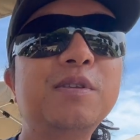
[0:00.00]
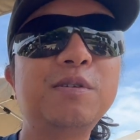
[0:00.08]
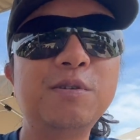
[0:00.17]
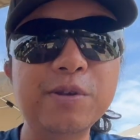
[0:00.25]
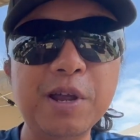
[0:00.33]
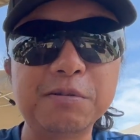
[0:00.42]

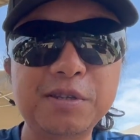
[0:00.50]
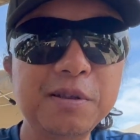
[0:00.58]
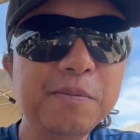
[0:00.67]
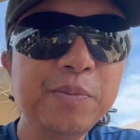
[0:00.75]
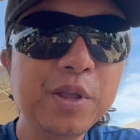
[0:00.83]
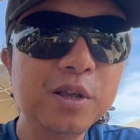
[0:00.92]
Who knows?
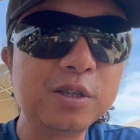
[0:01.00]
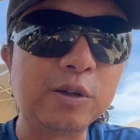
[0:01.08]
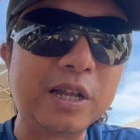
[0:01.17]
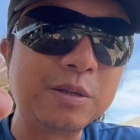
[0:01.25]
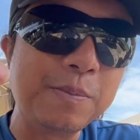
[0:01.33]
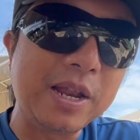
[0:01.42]
So
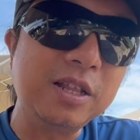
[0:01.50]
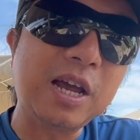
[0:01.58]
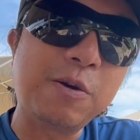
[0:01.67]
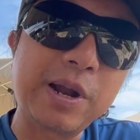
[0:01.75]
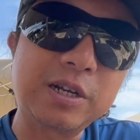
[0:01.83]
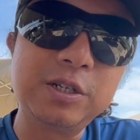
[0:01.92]
there's many
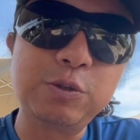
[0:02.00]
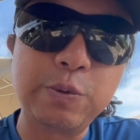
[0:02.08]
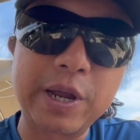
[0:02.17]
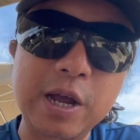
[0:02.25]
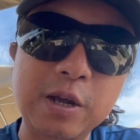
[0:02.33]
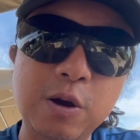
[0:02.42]
directions
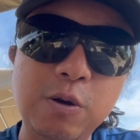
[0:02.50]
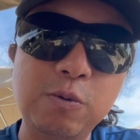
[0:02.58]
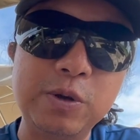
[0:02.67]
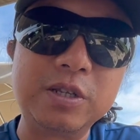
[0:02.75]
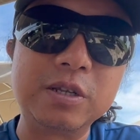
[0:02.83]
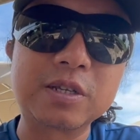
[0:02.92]
we can go
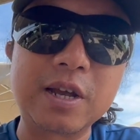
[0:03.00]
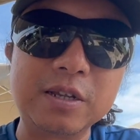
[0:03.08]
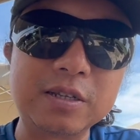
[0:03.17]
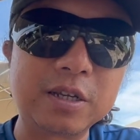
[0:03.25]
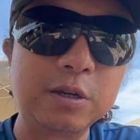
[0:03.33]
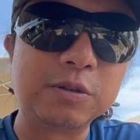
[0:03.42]
with this kind
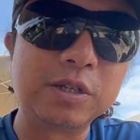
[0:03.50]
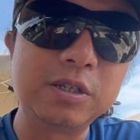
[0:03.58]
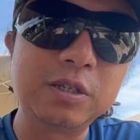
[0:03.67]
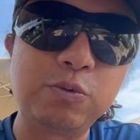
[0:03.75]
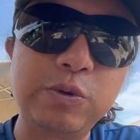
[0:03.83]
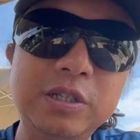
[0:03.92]
of skill. This
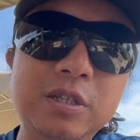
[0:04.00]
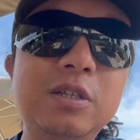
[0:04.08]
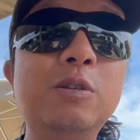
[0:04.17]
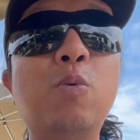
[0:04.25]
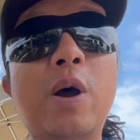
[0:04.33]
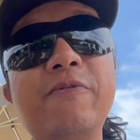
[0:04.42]
is the reason this
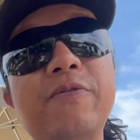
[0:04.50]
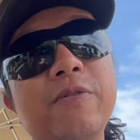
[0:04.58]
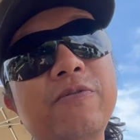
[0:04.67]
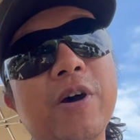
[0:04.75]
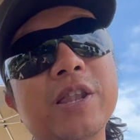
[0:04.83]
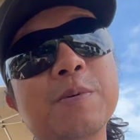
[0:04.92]
is one
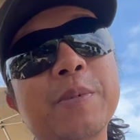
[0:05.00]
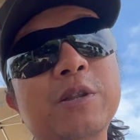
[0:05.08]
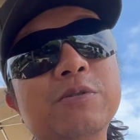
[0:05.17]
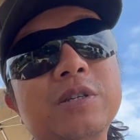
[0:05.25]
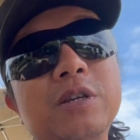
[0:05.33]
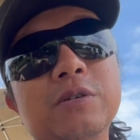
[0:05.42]

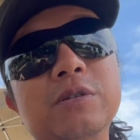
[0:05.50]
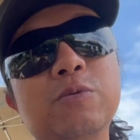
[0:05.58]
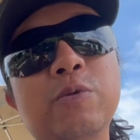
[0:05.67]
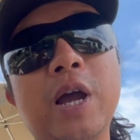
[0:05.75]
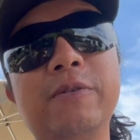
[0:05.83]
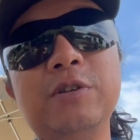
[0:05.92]
fundamental skills
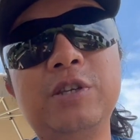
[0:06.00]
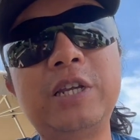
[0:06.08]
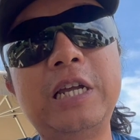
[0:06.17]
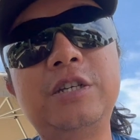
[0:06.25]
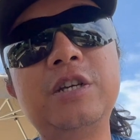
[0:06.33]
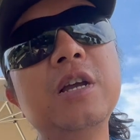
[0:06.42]
we have to
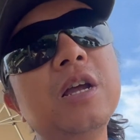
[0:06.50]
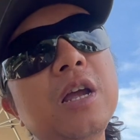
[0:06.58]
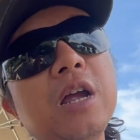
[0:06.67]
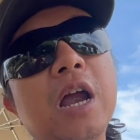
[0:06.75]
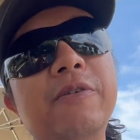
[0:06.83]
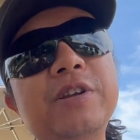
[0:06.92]
teach
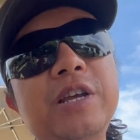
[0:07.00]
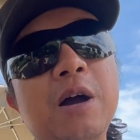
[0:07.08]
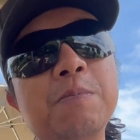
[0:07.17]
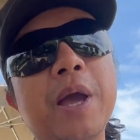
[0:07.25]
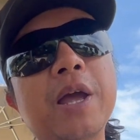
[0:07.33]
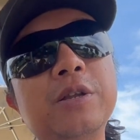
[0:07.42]
every
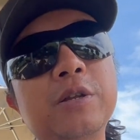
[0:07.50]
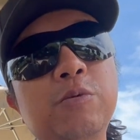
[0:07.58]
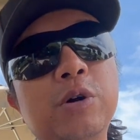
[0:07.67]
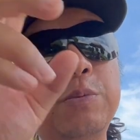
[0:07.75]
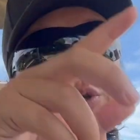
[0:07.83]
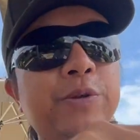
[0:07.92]
young man in the
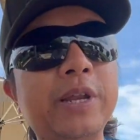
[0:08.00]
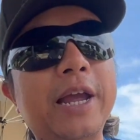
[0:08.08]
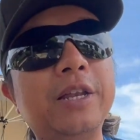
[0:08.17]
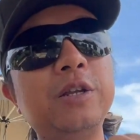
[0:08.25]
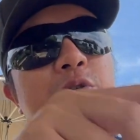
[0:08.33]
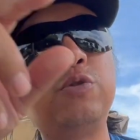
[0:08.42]
world between
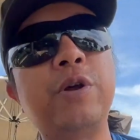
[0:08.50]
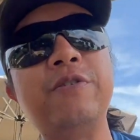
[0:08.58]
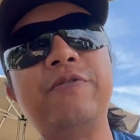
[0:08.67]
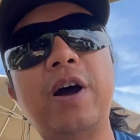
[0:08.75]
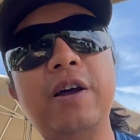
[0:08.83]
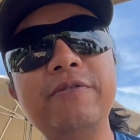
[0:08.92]
18 to
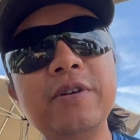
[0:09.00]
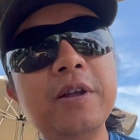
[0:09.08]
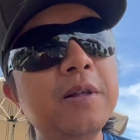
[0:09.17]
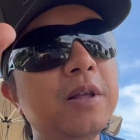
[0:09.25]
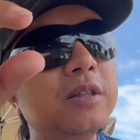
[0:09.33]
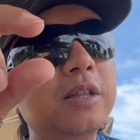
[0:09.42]

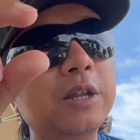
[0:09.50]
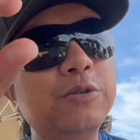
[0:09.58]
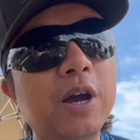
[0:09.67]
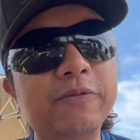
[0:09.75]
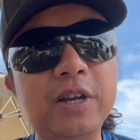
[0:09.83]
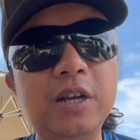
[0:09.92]
25 that you
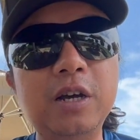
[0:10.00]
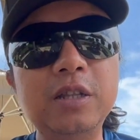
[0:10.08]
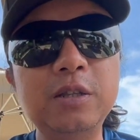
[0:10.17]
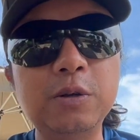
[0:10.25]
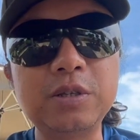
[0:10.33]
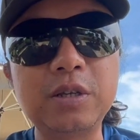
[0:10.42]
have to learn
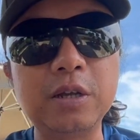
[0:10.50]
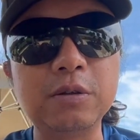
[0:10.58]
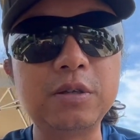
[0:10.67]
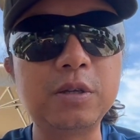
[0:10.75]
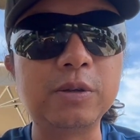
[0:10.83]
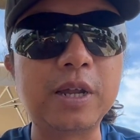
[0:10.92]
those
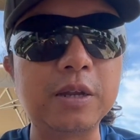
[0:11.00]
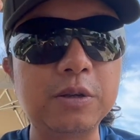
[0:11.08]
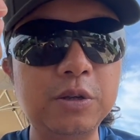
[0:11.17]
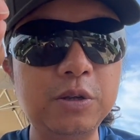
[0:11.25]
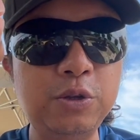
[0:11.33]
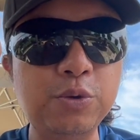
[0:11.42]
skills so that
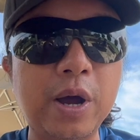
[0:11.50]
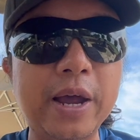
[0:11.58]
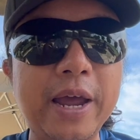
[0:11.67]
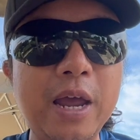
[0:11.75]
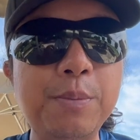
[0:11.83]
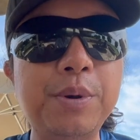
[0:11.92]
you are
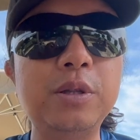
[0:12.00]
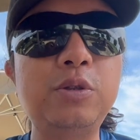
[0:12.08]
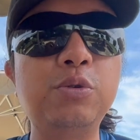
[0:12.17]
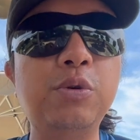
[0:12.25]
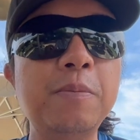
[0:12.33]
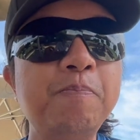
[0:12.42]
able
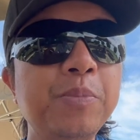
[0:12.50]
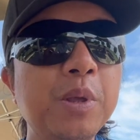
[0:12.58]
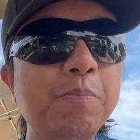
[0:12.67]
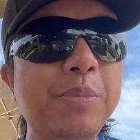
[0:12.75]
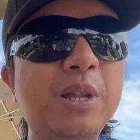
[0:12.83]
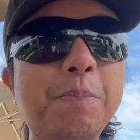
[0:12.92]
to
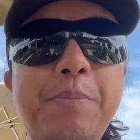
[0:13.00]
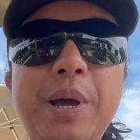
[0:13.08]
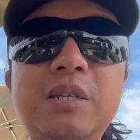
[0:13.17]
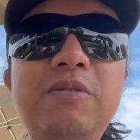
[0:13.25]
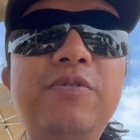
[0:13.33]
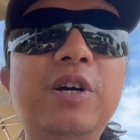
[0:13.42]
be the
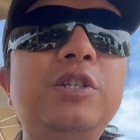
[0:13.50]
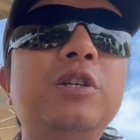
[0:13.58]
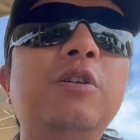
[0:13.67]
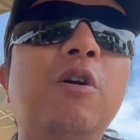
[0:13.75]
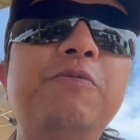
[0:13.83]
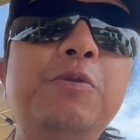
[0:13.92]
best version
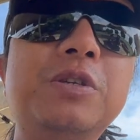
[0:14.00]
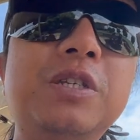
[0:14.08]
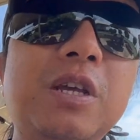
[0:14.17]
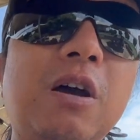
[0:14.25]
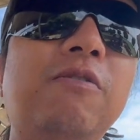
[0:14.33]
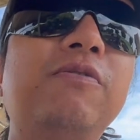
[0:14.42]
of
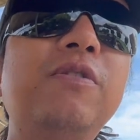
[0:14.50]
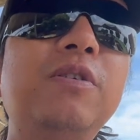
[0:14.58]
yourself.